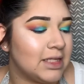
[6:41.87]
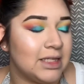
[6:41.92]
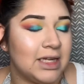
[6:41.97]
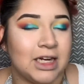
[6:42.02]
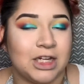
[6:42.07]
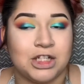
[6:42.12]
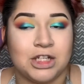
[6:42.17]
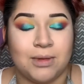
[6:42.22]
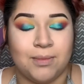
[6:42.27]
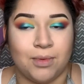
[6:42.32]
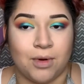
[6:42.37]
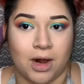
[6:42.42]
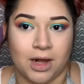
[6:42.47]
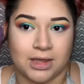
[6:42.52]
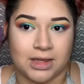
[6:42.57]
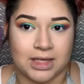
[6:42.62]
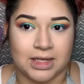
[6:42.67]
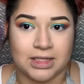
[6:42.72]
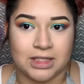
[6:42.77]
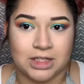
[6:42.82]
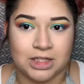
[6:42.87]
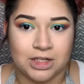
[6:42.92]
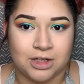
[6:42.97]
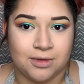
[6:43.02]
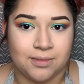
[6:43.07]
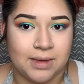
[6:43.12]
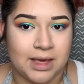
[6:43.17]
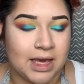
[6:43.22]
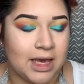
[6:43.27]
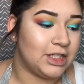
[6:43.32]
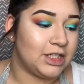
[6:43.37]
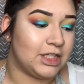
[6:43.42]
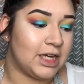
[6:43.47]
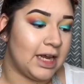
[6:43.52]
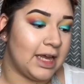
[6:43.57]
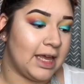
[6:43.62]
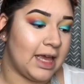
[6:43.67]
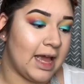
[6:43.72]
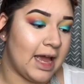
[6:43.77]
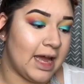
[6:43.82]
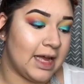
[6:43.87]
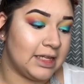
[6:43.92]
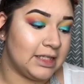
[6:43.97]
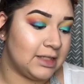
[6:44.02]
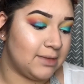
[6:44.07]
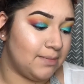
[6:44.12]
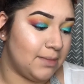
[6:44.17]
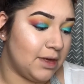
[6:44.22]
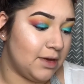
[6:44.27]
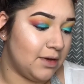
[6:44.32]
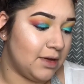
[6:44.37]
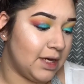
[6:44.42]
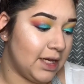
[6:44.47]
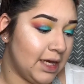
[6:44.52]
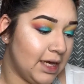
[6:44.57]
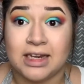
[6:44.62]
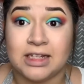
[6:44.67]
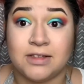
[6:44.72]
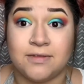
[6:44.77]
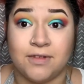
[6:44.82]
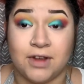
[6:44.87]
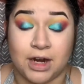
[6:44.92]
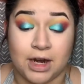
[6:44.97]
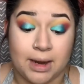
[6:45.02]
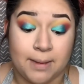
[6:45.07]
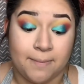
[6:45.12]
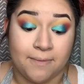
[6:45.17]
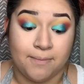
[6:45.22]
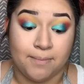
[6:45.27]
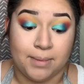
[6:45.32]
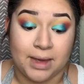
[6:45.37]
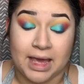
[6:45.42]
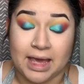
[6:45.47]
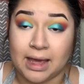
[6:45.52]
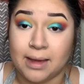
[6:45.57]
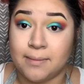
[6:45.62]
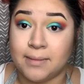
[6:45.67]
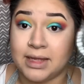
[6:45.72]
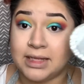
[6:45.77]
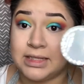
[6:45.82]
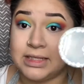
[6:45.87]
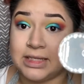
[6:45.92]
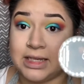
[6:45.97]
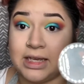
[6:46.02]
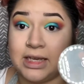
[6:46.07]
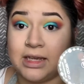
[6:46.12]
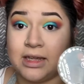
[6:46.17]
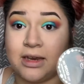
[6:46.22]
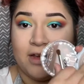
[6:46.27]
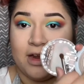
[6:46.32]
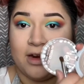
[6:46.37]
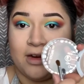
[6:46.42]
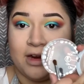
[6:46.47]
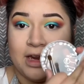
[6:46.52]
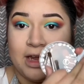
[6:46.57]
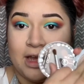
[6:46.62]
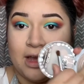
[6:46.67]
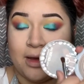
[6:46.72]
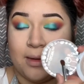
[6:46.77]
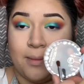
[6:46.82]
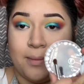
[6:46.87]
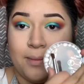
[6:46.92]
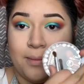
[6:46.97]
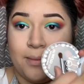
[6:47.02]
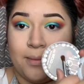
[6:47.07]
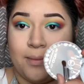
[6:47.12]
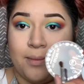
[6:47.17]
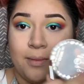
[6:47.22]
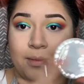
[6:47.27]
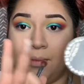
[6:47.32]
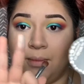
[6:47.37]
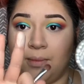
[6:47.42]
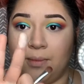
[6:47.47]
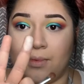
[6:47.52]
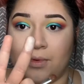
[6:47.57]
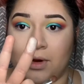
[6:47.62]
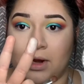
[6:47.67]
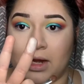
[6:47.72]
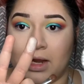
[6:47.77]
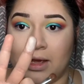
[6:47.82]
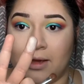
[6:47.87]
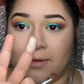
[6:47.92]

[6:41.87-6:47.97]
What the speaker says: actually brought this to me, Jake Cat's Beauty. It's very pigmented, very pretty.